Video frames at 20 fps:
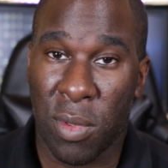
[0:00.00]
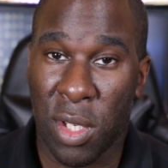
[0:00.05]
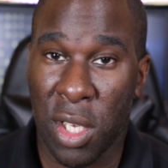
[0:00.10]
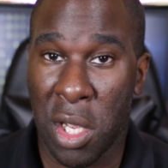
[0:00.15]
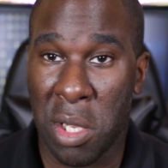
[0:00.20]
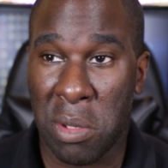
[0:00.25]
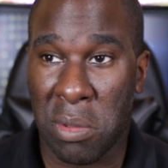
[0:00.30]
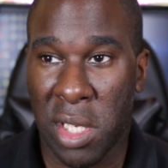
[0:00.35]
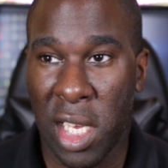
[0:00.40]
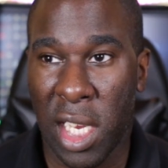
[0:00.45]

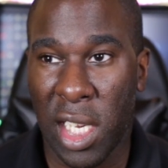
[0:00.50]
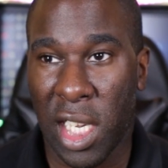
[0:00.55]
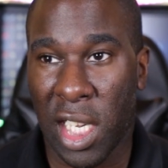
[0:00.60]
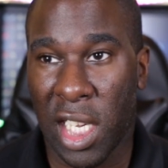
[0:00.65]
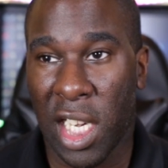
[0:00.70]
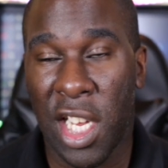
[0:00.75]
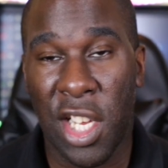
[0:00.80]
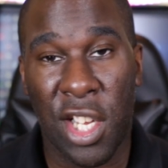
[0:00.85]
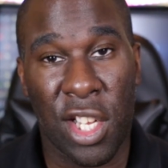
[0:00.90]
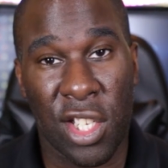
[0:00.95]
So
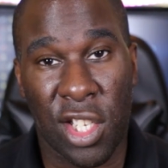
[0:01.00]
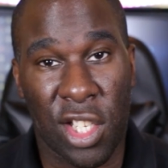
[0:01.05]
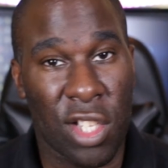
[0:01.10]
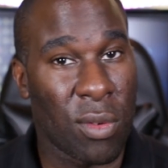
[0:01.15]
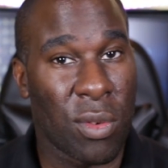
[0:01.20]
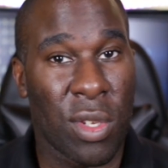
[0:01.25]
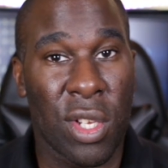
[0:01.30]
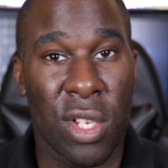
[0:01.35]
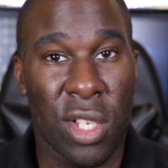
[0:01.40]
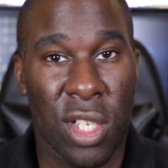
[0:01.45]
technically you can
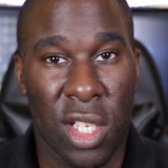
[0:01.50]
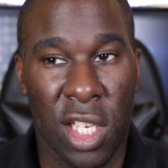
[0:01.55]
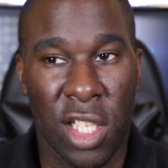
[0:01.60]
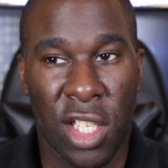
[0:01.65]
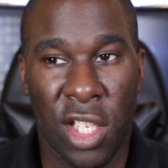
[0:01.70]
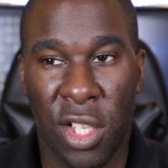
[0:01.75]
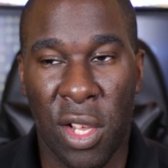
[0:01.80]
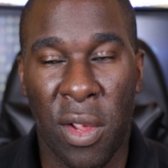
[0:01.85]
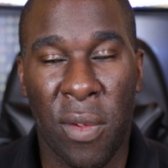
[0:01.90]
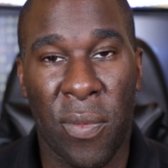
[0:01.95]
still use it
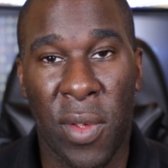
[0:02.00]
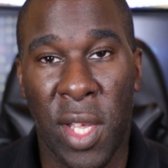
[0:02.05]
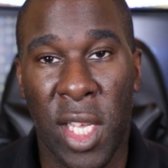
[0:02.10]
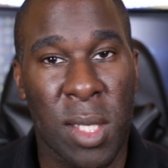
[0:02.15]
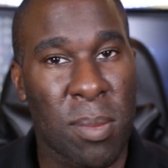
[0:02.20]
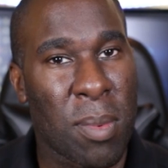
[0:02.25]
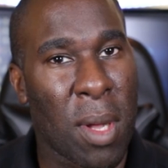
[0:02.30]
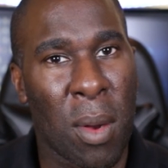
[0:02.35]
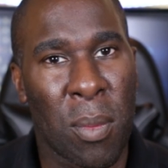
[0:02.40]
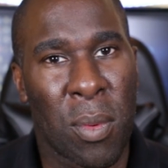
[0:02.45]
to do
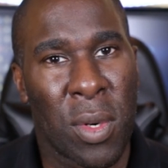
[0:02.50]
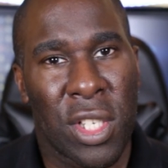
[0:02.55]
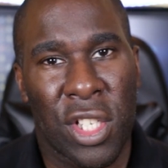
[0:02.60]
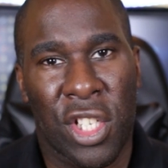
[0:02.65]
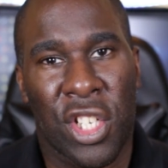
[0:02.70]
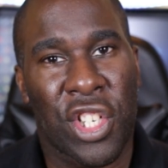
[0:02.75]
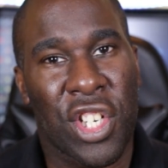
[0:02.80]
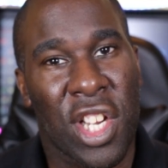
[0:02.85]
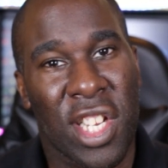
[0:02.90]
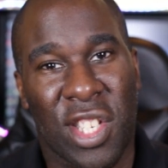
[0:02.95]
things, but I wouldn't
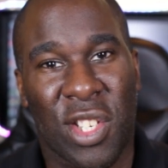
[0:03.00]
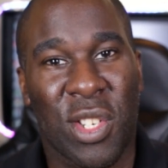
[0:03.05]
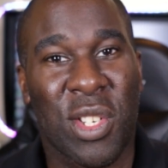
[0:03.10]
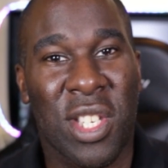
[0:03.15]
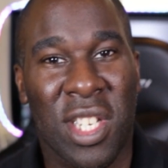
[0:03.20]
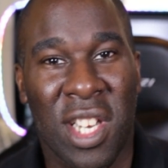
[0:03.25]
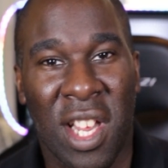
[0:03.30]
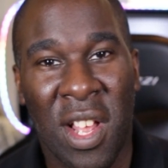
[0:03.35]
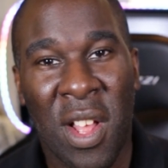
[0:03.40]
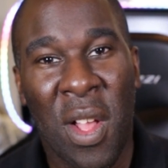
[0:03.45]
suggest
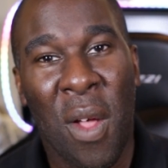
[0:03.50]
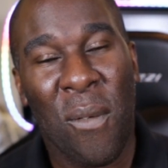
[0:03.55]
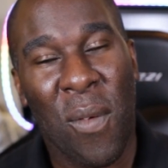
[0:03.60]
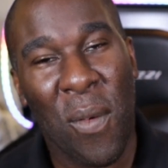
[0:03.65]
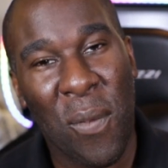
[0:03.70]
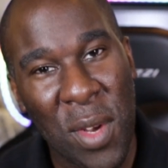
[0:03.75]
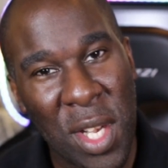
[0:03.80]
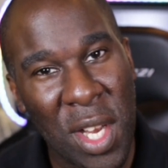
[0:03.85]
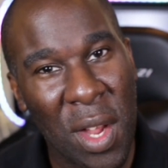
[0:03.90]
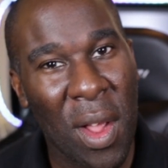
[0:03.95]
using it
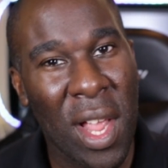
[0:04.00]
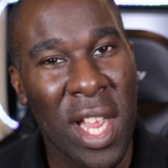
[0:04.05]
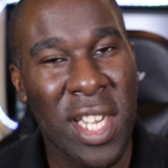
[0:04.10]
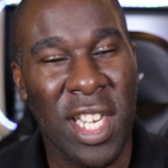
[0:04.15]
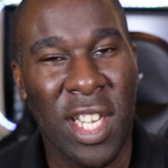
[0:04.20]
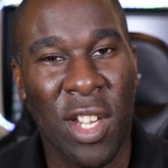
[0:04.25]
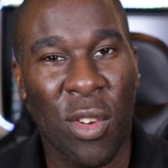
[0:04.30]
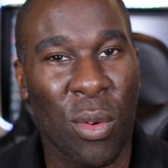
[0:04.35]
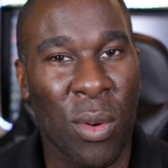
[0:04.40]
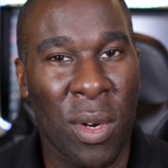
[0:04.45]
for video
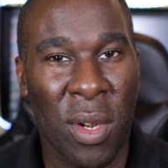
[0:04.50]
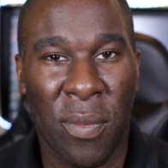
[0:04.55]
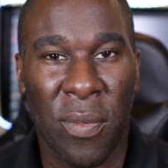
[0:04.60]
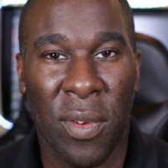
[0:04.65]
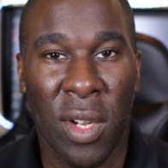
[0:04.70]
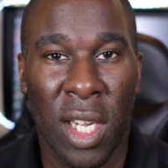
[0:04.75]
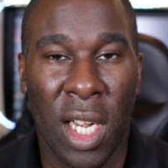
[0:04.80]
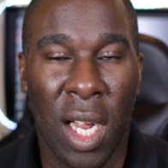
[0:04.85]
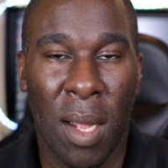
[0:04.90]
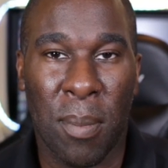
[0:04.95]
editing or
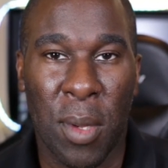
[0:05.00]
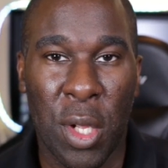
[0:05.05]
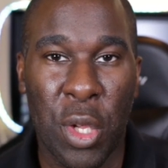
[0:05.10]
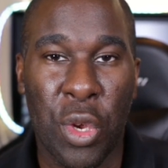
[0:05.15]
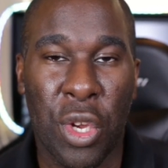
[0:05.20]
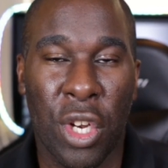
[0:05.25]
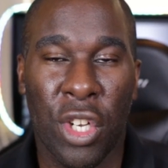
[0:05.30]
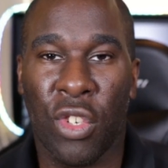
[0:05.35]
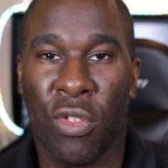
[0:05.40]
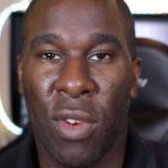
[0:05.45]
anything like that. But
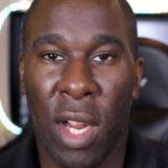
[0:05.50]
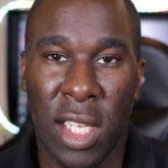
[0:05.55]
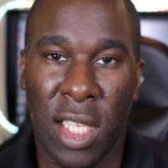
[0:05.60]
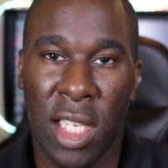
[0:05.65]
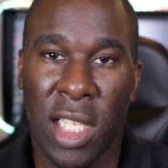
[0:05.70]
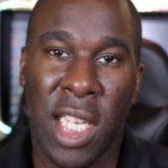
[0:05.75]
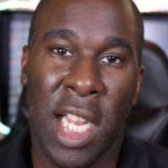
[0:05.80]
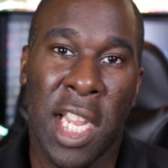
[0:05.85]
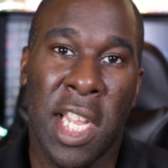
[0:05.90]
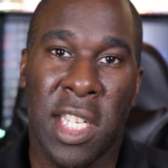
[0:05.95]
you can drag
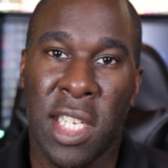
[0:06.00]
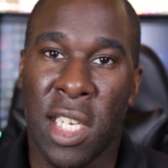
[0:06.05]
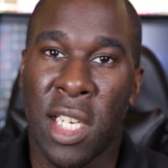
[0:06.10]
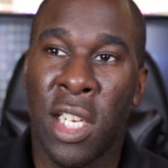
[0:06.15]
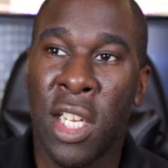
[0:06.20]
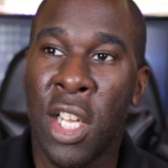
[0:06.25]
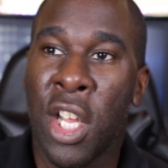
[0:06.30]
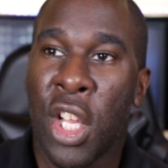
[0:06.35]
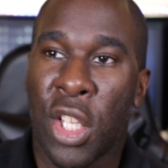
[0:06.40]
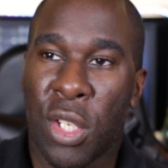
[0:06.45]
the
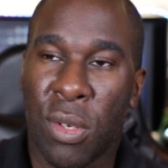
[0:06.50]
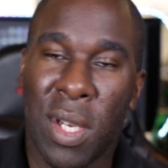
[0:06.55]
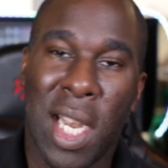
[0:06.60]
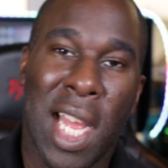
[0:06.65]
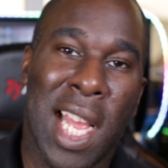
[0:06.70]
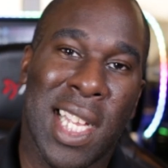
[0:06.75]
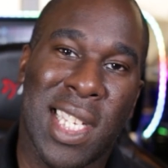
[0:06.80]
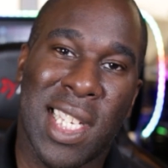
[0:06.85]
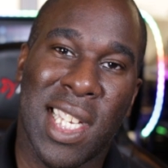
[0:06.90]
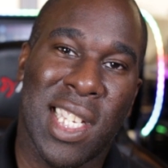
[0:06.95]
data to an
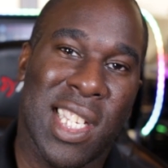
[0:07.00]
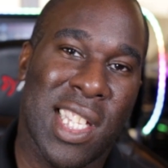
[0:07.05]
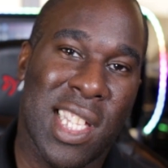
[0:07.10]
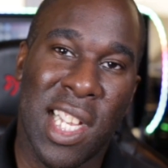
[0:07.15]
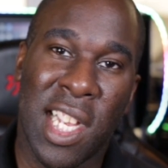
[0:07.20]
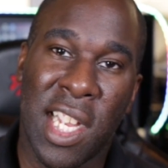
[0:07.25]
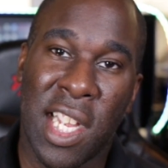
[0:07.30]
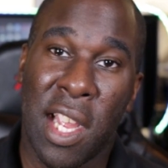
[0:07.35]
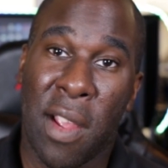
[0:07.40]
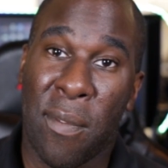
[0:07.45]

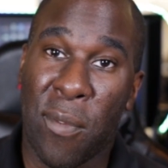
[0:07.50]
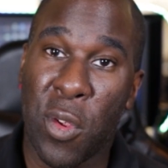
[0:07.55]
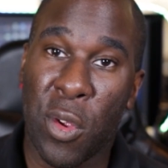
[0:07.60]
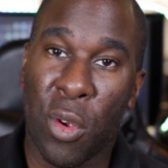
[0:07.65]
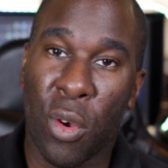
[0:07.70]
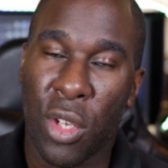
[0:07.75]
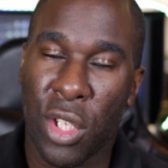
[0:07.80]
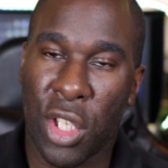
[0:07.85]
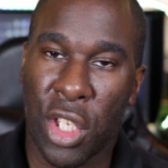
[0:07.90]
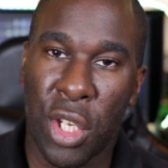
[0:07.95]
SSD if
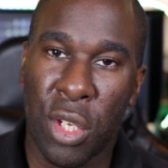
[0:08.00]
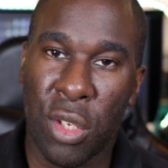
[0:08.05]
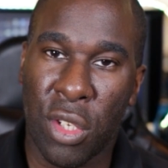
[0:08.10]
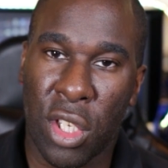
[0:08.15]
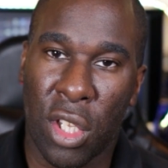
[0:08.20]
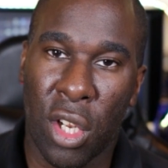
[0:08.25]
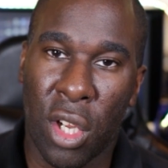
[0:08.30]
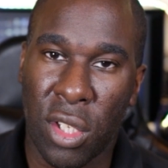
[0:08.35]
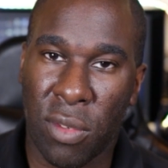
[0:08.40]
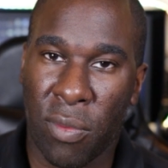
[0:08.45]
you've got 2
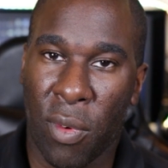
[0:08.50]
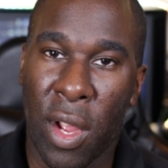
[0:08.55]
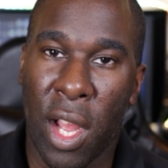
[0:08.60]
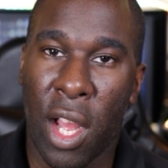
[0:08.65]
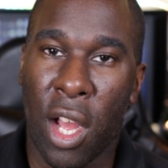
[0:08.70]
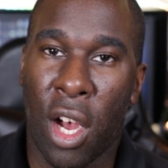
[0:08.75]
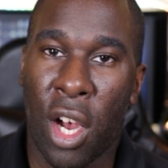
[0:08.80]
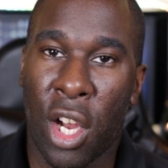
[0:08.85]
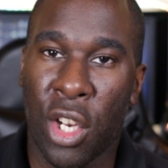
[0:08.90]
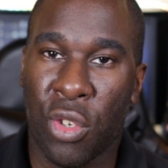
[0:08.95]
slots for
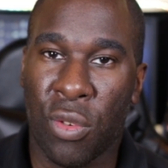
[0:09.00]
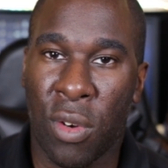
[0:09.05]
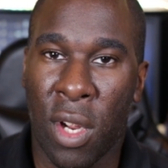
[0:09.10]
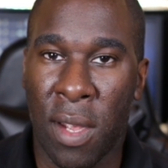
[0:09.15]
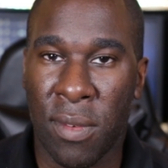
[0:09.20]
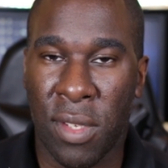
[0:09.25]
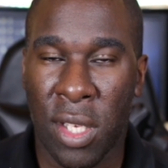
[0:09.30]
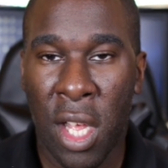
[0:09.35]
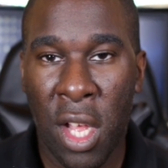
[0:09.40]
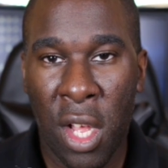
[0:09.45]
hard
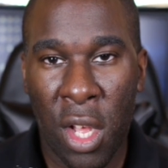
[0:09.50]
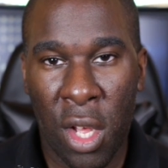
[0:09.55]
drives,